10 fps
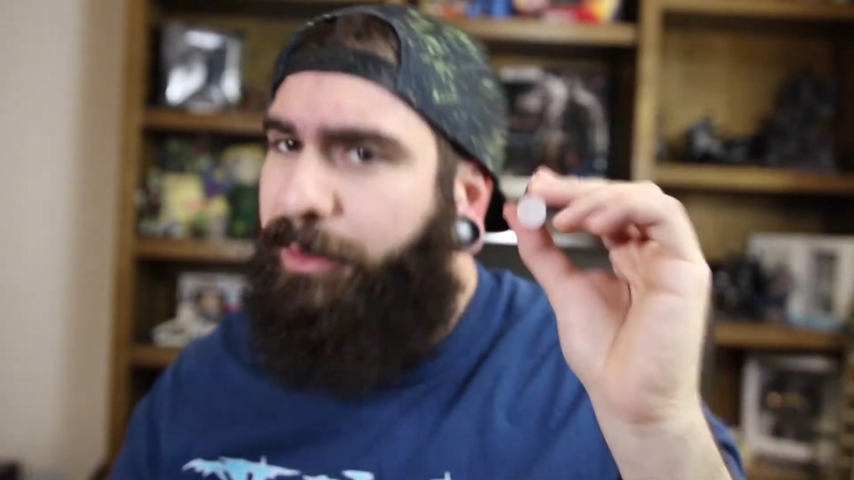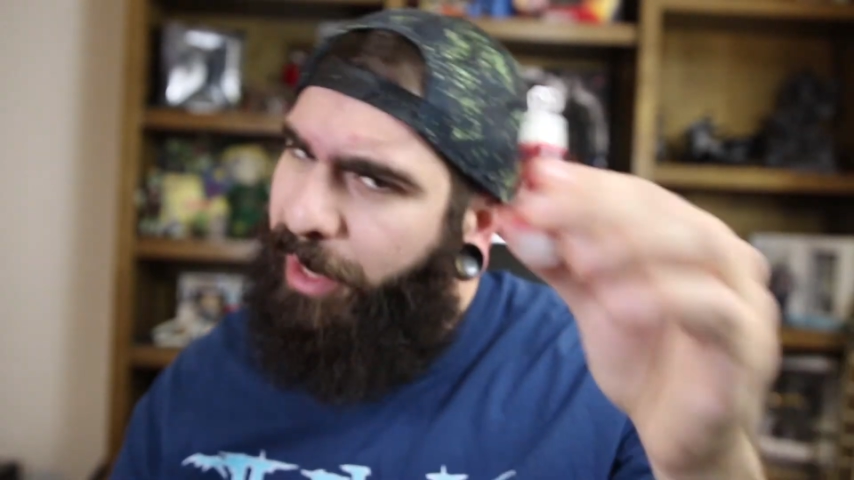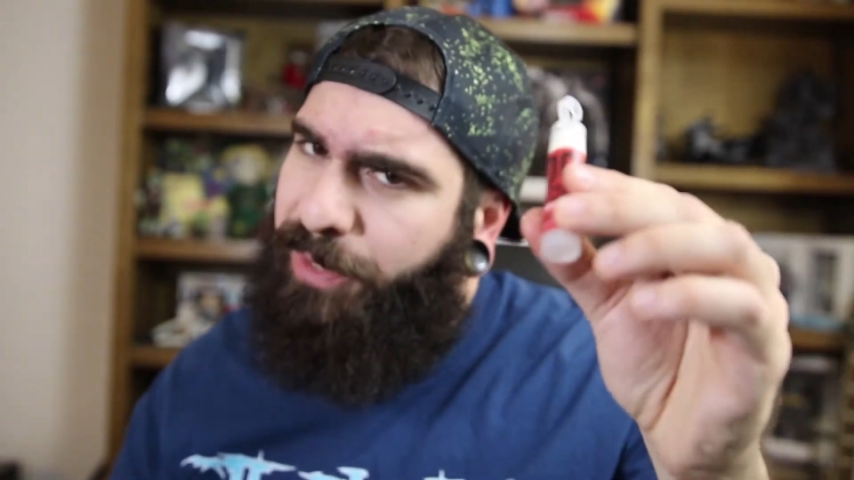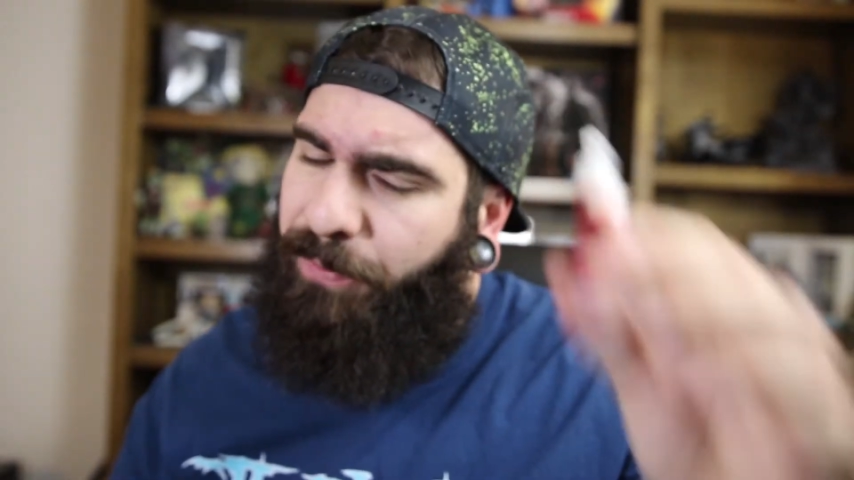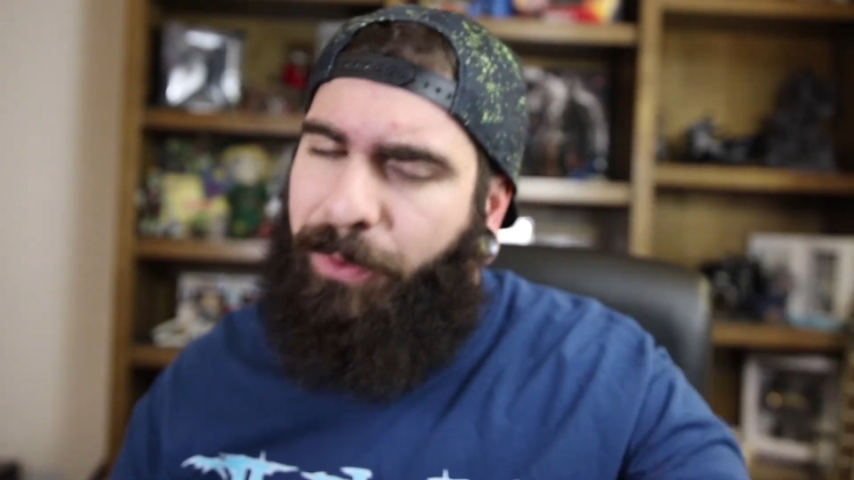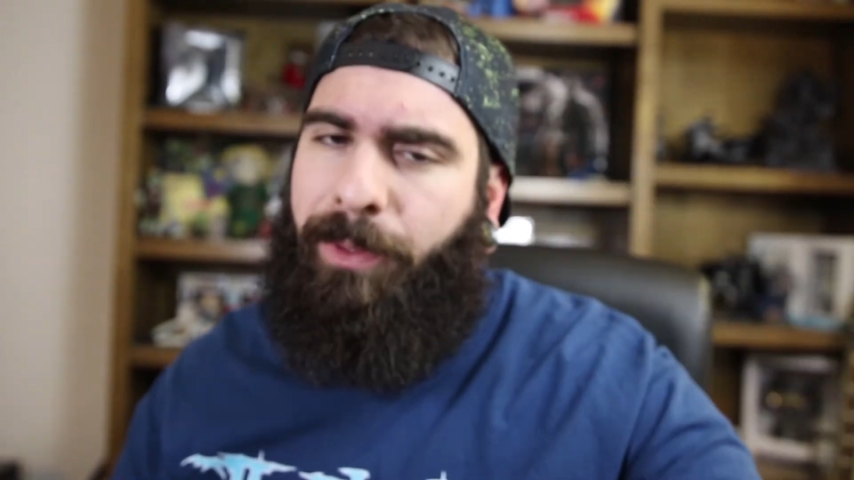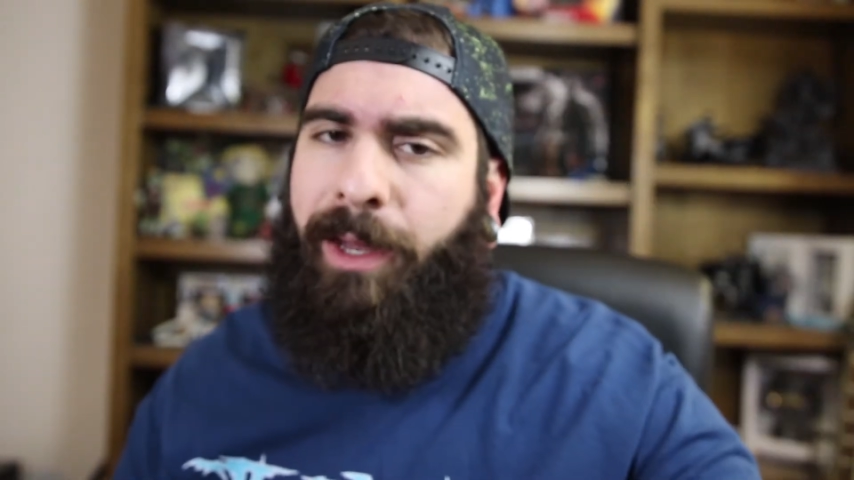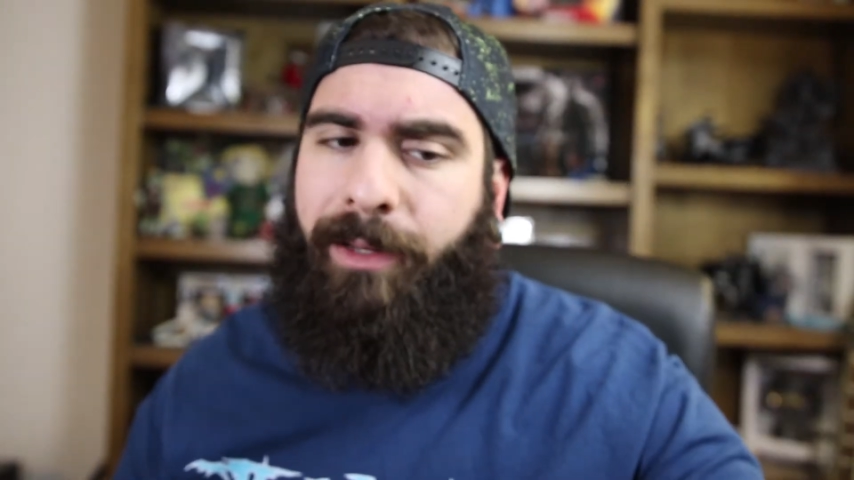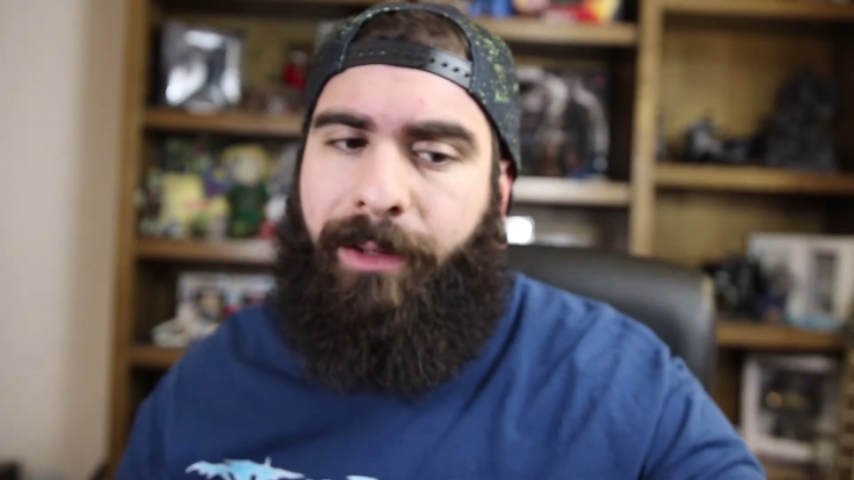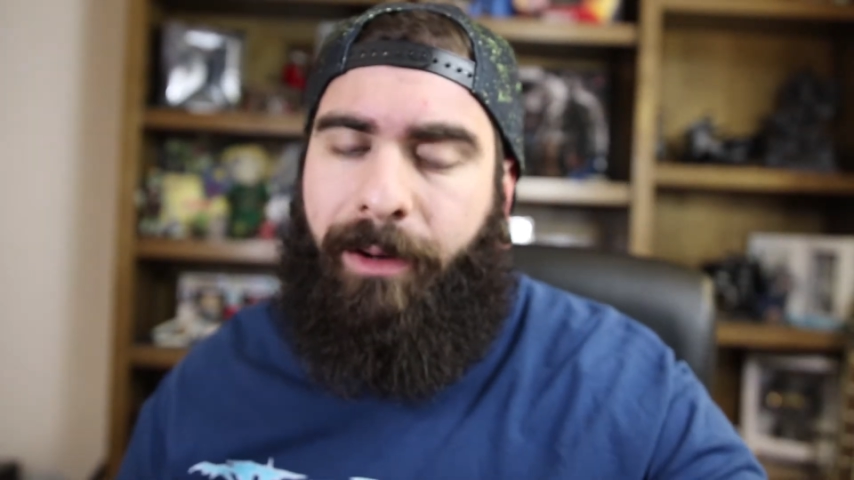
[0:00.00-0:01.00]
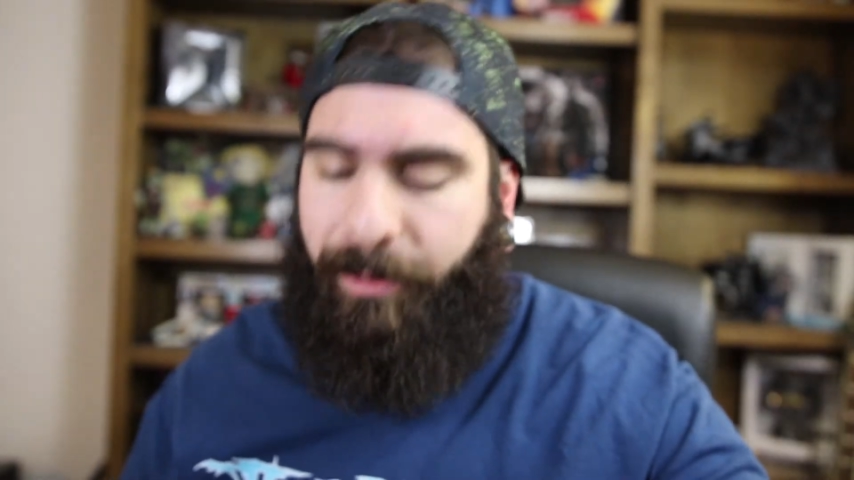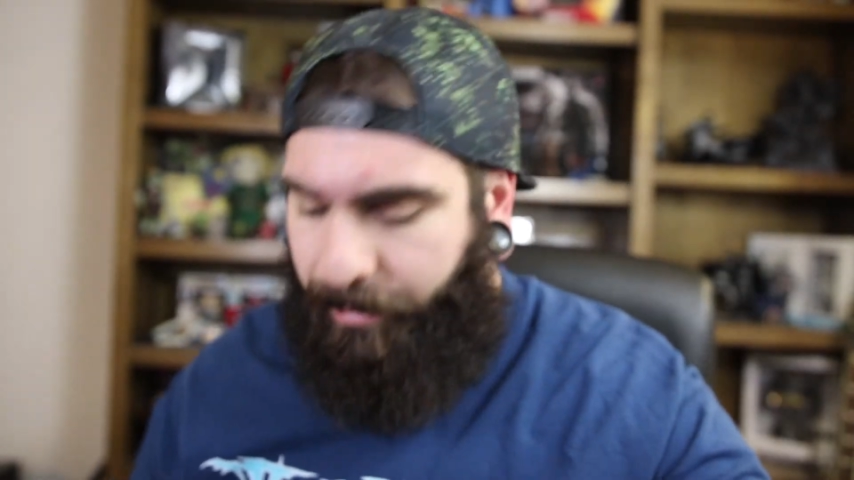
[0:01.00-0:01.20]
Thanks for throwing that in there.